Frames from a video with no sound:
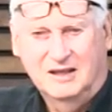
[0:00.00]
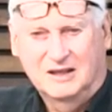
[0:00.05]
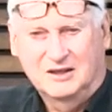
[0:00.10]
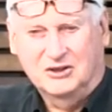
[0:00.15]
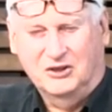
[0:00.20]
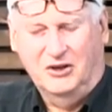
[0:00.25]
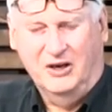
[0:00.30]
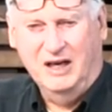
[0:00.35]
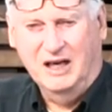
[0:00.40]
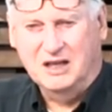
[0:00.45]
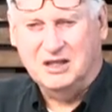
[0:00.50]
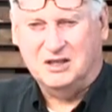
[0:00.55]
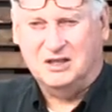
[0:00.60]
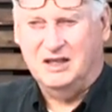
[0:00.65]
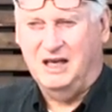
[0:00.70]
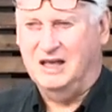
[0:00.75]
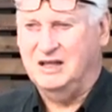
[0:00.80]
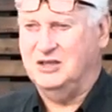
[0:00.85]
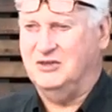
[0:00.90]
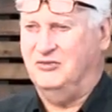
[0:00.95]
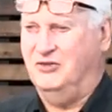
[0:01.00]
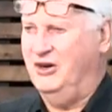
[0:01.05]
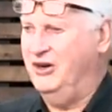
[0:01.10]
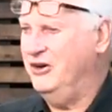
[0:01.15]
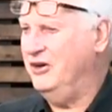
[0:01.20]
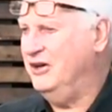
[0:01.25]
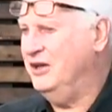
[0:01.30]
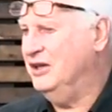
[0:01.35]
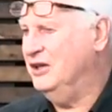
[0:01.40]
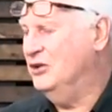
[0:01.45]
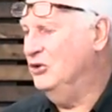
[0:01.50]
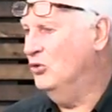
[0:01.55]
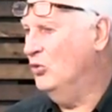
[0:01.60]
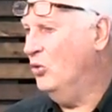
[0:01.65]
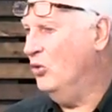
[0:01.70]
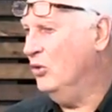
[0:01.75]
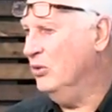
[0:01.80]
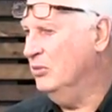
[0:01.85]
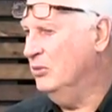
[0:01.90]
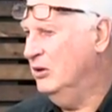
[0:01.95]
to us, that's very
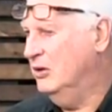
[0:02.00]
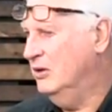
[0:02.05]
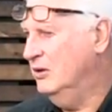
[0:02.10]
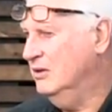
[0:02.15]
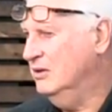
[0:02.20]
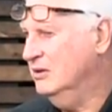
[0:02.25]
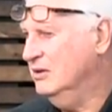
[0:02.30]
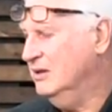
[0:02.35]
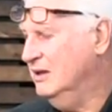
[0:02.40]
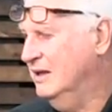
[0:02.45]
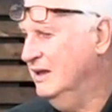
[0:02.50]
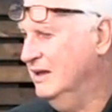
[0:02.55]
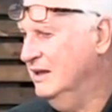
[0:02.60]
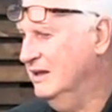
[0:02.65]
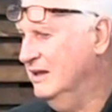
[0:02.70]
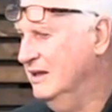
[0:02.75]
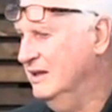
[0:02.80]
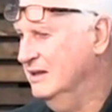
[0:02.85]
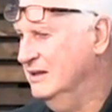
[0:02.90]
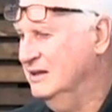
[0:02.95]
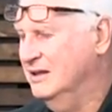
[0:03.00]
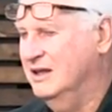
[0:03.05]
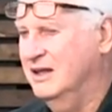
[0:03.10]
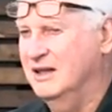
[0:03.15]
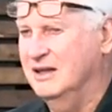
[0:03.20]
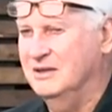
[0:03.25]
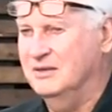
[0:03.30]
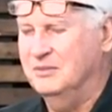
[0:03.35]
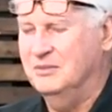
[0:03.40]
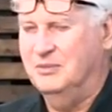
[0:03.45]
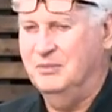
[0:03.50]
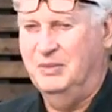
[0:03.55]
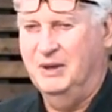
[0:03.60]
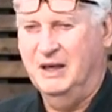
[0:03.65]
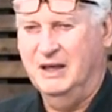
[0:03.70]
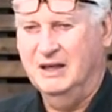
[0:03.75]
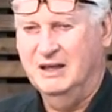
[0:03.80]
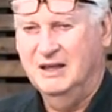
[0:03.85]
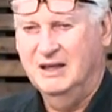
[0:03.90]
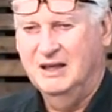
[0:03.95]
normal, and, uh,
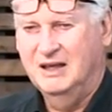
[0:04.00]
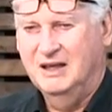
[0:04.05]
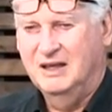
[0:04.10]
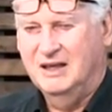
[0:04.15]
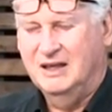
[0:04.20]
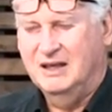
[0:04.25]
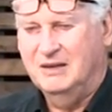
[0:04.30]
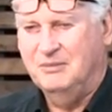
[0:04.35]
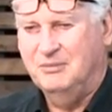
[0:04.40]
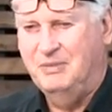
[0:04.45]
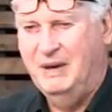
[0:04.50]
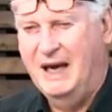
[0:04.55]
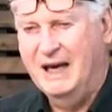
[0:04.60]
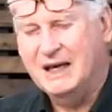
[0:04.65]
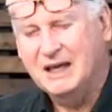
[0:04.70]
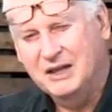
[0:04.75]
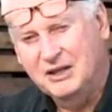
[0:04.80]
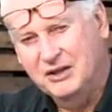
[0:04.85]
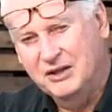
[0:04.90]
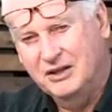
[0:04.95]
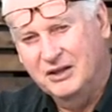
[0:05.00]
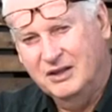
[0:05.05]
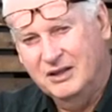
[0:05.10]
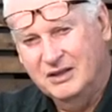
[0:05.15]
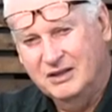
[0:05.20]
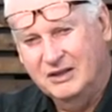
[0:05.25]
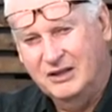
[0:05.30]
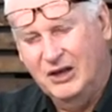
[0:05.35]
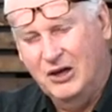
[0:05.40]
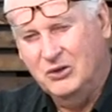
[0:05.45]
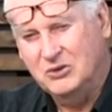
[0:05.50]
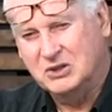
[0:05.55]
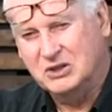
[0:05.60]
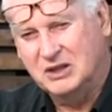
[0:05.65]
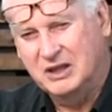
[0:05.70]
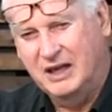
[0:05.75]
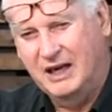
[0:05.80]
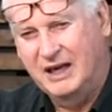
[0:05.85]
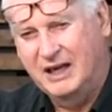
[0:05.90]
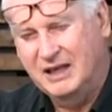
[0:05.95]
but back in those
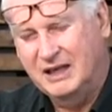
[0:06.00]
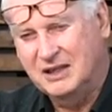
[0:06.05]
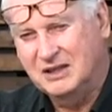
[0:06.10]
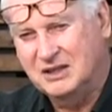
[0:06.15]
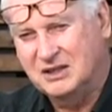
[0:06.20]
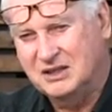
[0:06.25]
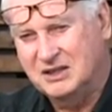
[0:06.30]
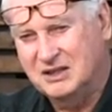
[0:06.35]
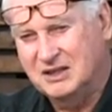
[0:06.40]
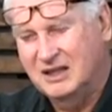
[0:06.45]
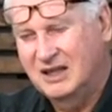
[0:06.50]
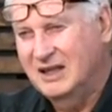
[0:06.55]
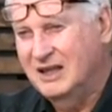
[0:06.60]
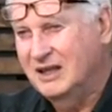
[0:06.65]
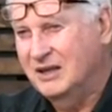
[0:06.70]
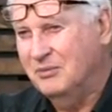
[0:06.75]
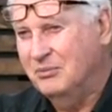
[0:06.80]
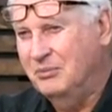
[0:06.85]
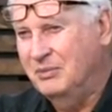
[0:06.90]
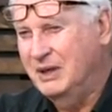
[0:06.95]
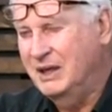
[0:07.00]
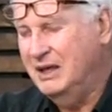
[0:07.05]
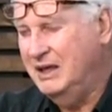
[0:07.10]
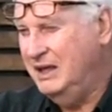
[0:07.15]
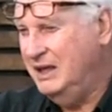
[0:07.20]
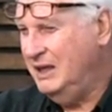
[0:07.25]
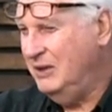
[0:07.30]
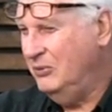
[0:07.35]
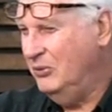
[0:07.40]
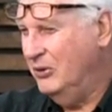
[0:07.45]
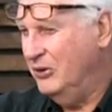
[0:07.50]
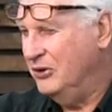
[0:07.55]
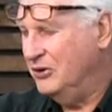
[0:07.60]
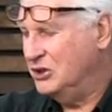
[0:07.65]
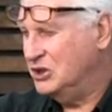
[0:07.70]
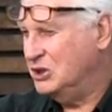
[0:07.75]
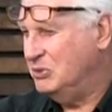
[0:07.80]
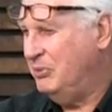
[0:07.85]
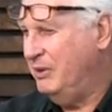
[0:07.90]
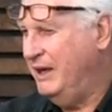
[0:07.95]
days, many were
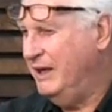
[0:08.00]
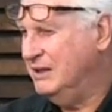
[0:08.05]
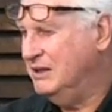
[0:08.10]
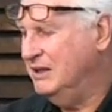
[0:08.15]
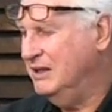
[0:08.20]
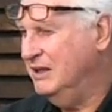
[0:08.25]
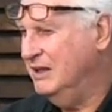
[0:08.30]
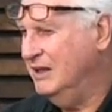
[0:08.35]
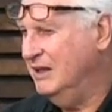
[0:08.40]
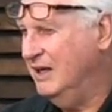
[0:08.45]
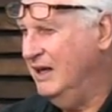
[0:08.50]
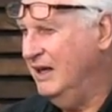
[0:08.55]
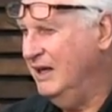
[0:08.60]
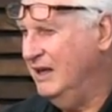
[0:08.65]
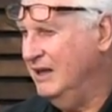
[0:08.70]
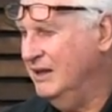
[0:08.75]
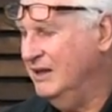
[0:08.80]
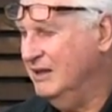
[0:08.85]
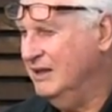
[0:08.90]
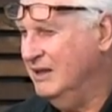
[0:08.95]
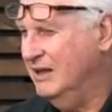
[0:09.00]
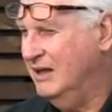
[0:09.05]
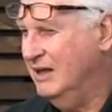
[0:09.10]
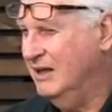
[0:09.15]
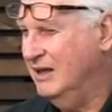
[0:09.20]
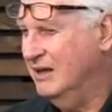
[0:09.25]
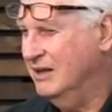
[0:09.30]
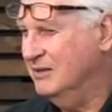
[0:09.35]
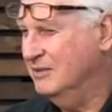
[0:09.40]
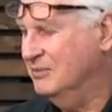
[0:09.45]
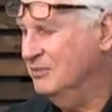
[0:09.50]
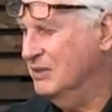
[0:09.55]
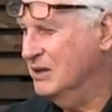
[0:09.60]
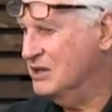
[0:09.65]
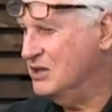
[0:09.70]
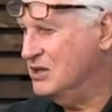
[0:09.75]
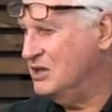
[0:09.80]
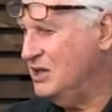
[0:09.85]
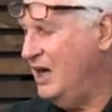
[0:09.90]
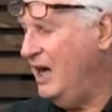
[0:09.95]
expecting a uh,
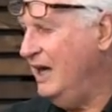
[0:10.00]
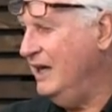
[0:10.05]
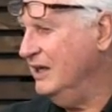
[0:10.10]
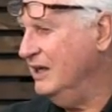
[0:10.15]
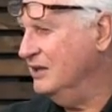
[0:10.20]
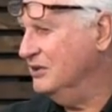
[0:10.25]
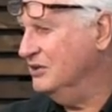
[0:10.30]
Messiah